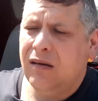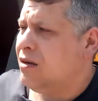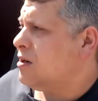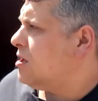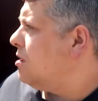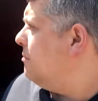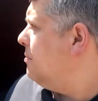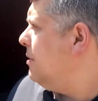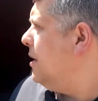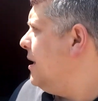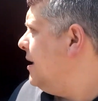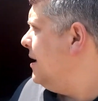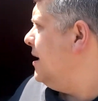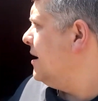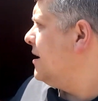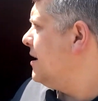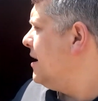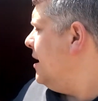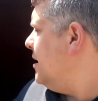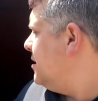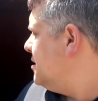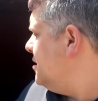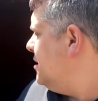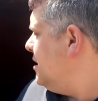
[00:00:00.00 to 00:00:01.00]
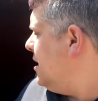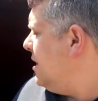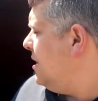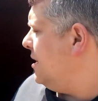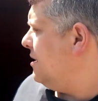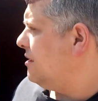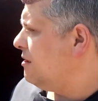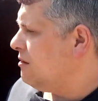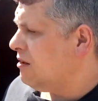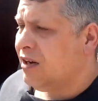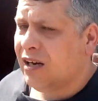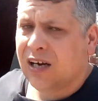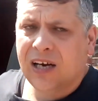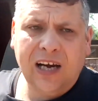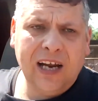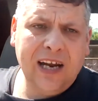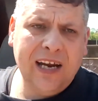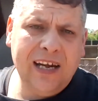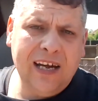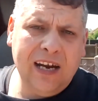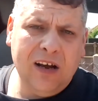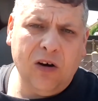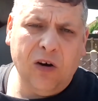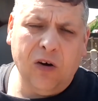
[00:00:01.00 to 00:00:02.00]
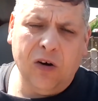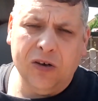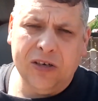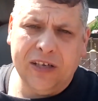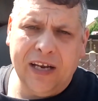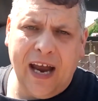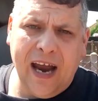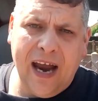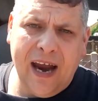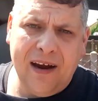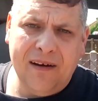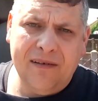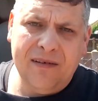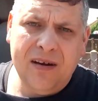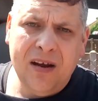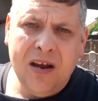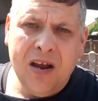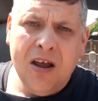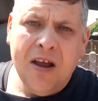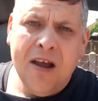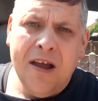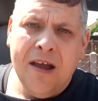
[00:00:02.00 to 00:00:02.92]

completely gutting it, cleaning it all down,